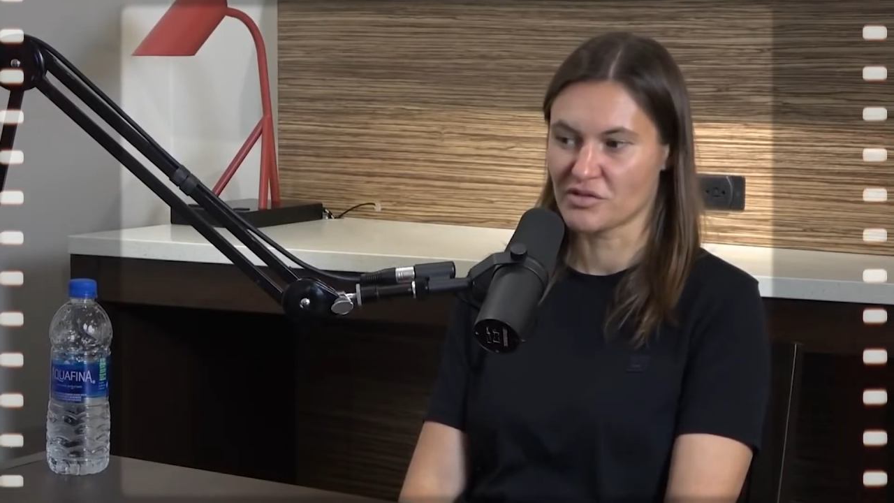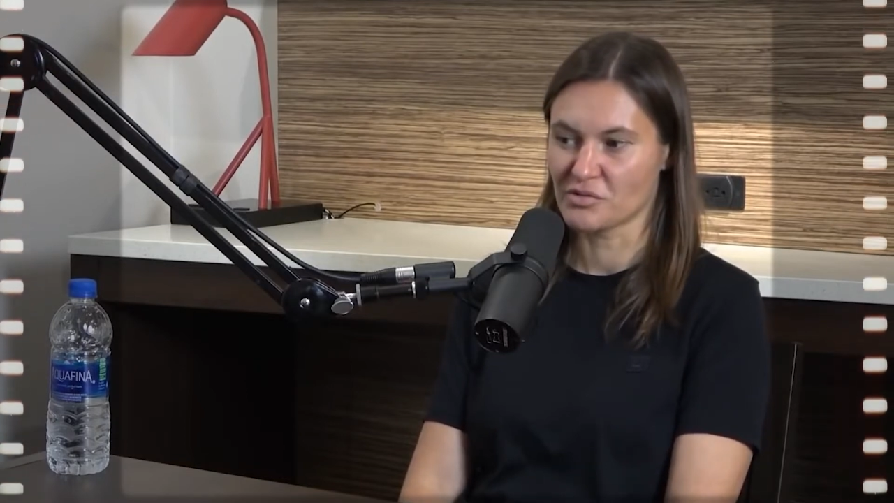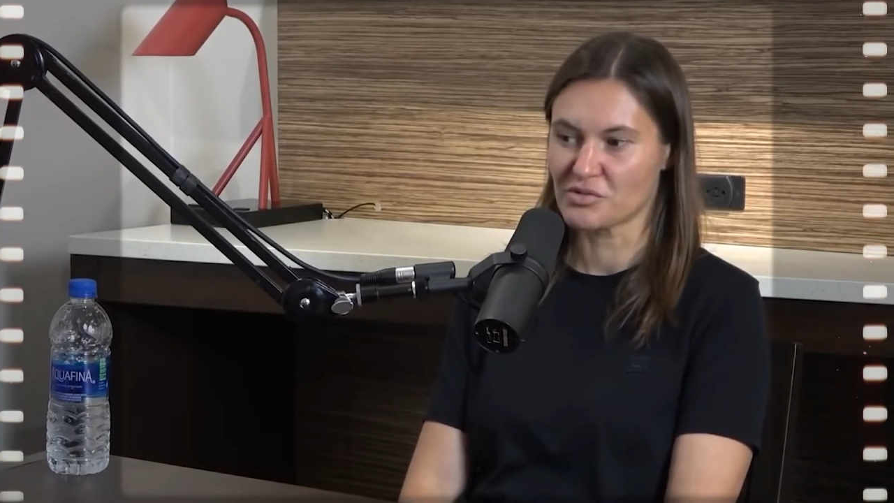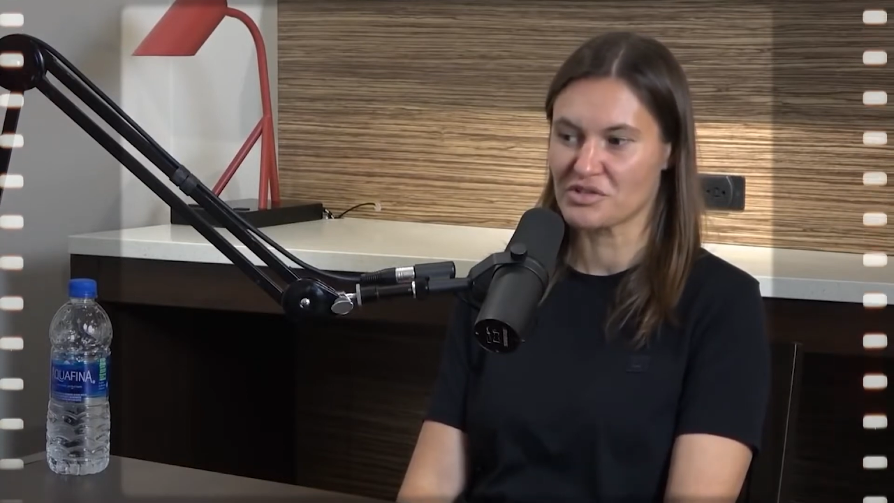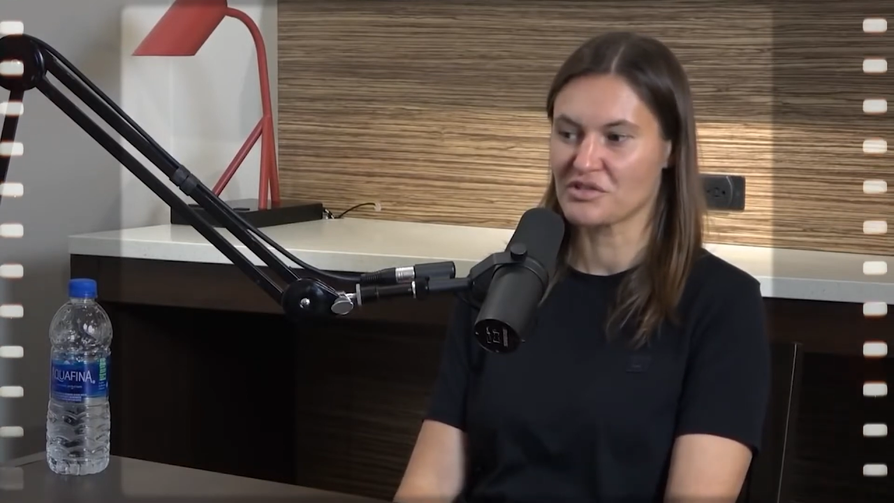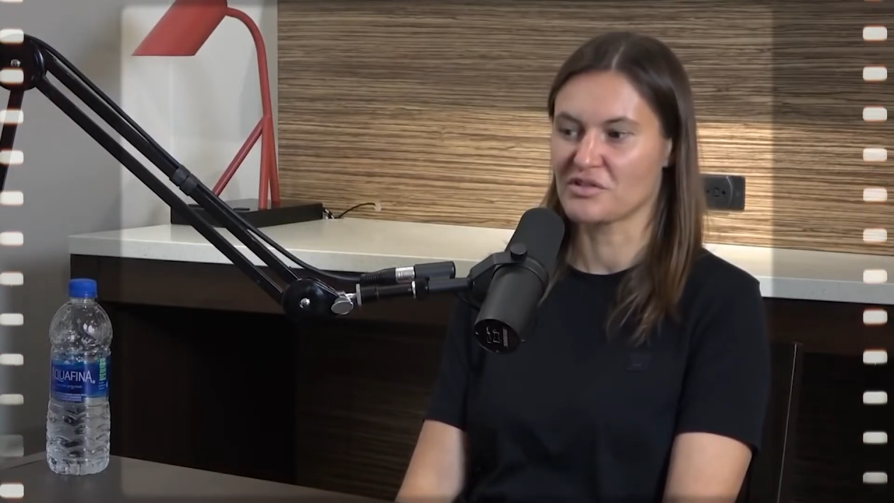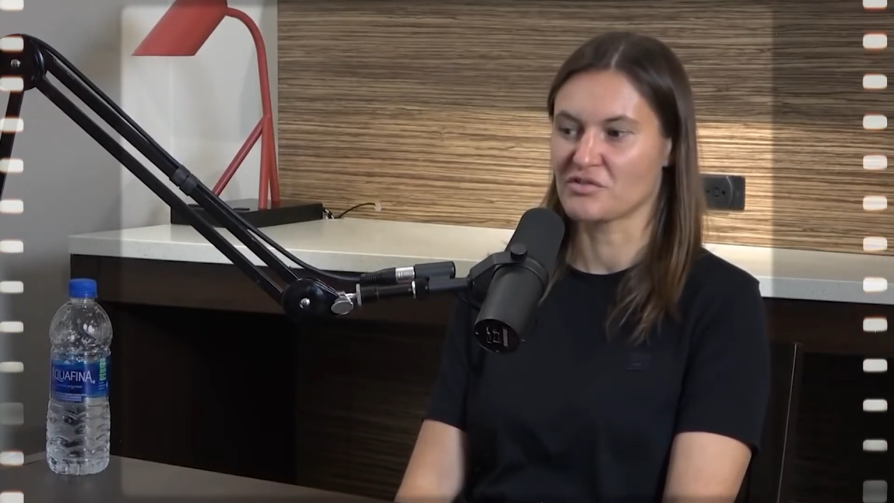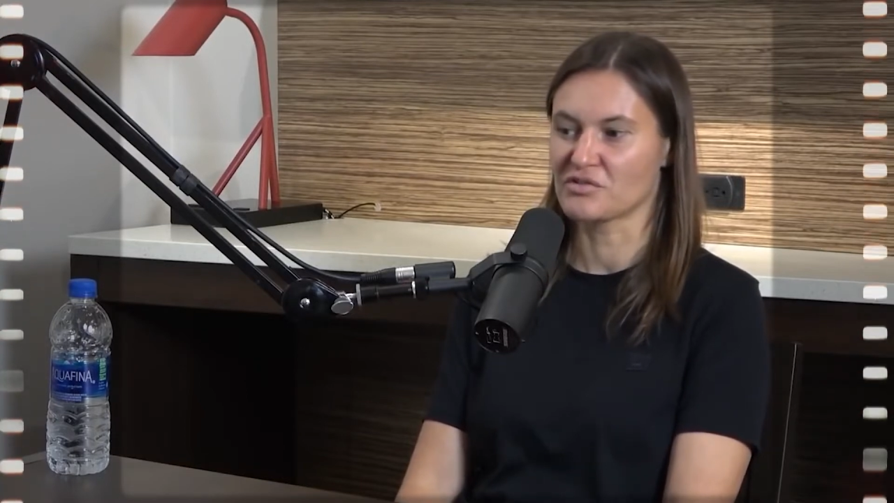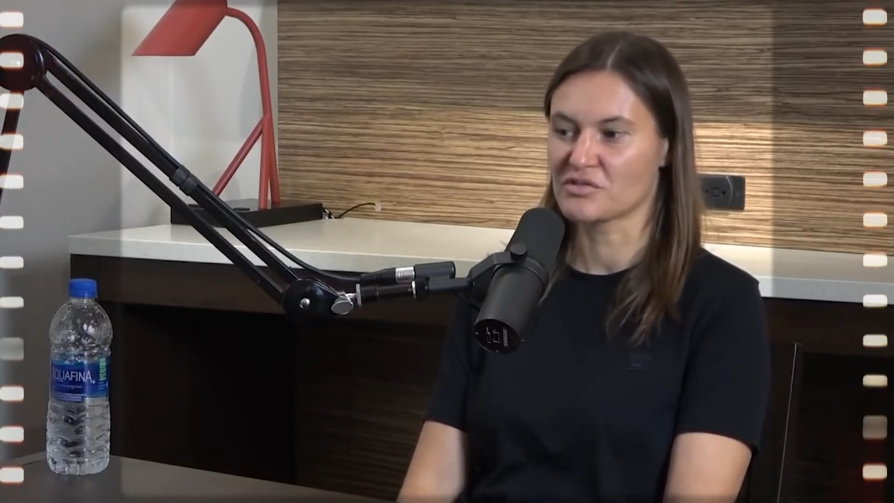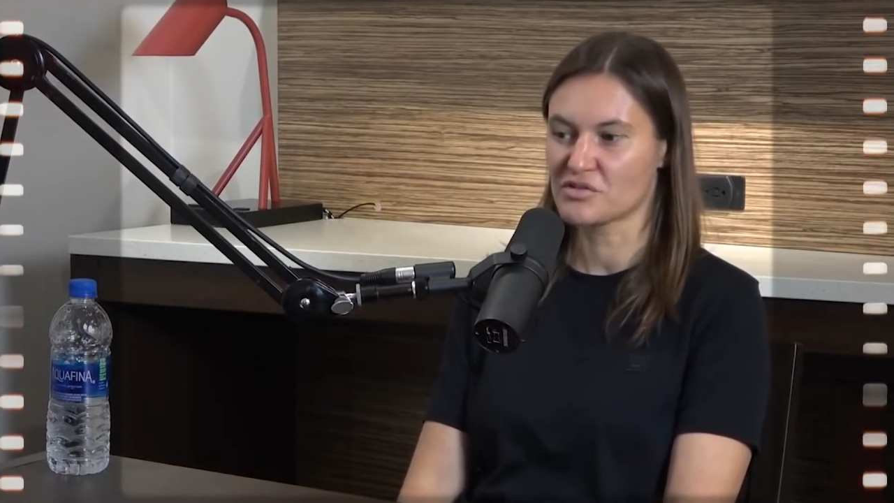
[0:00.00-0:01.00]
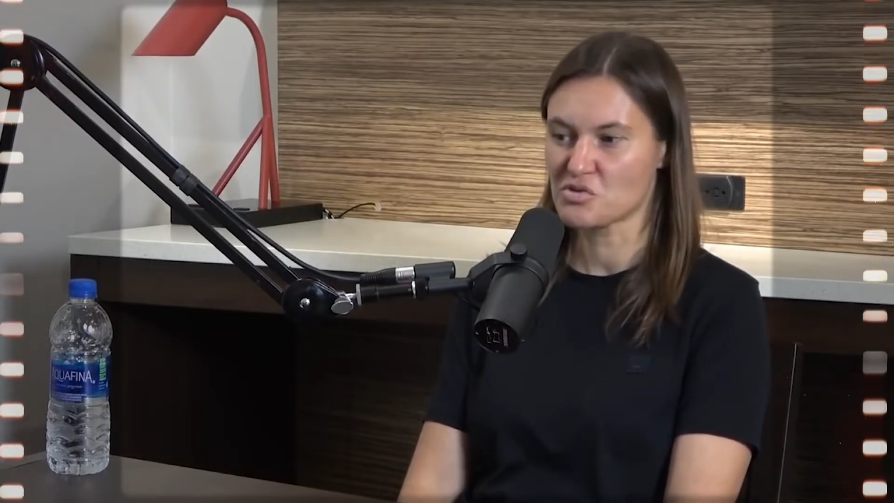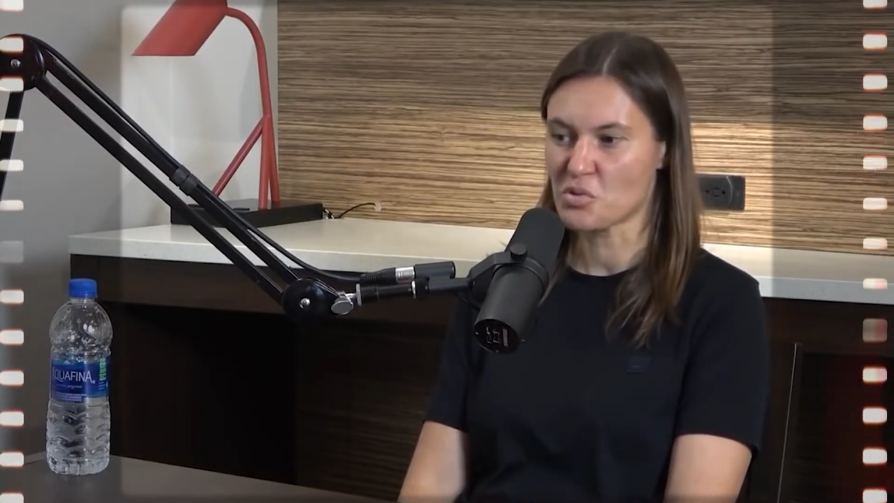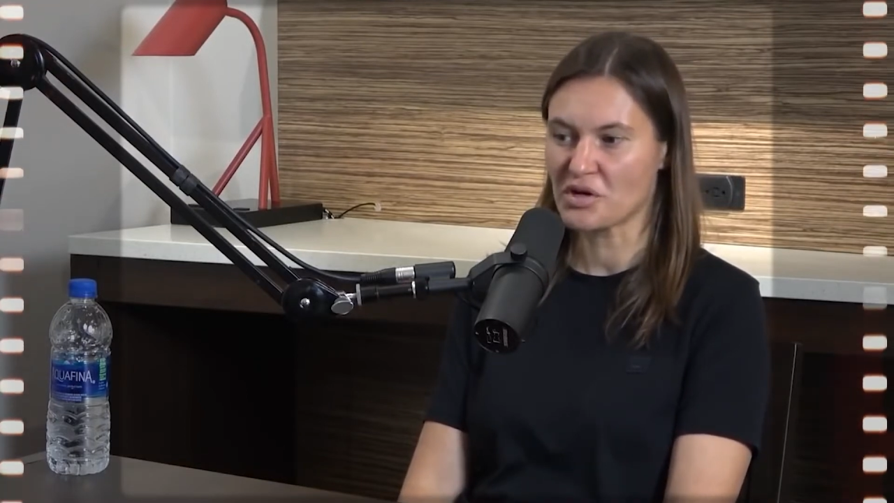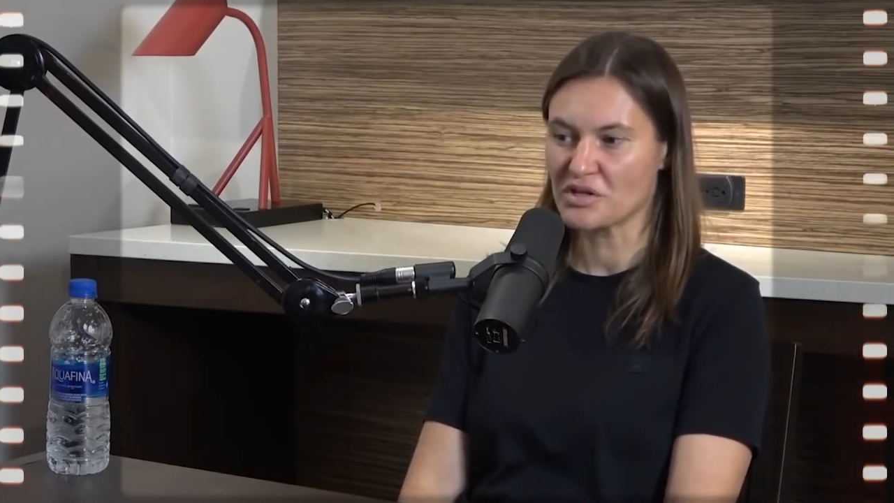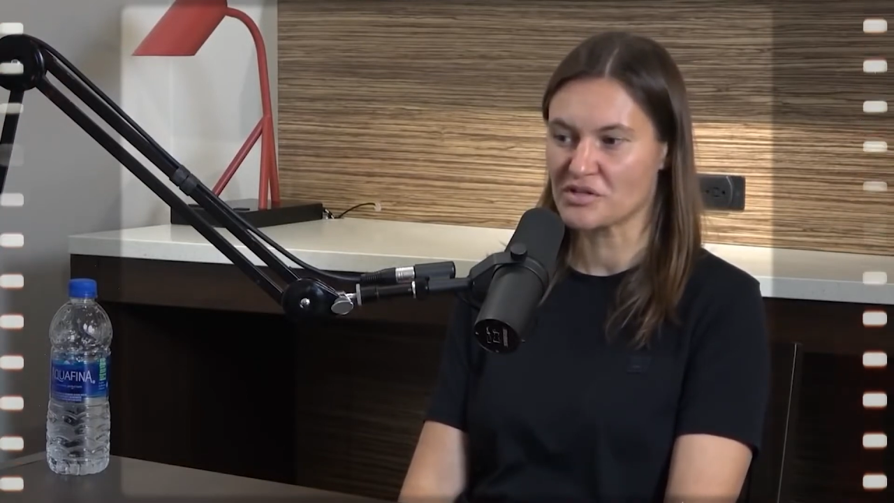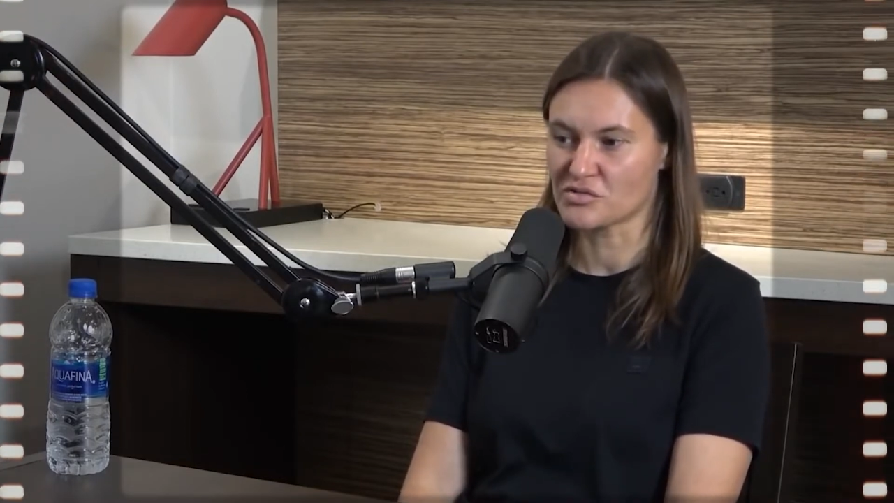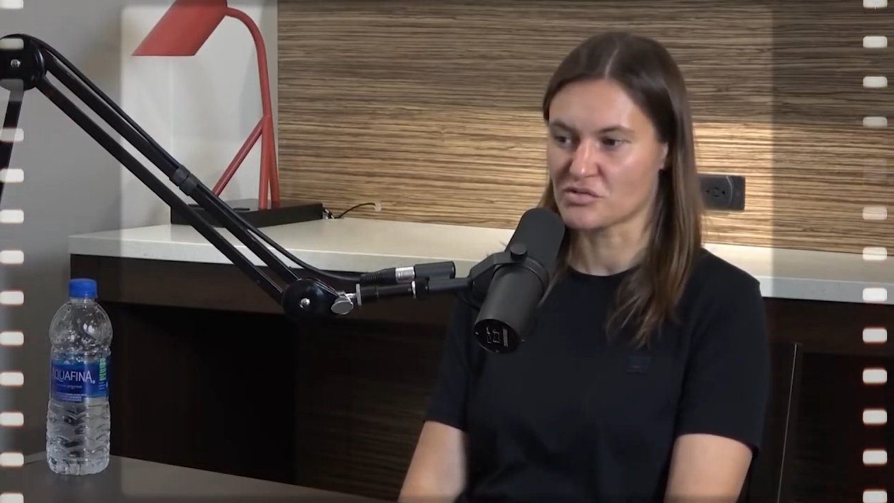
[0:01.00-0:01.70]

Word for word: You know, we're still in our 20s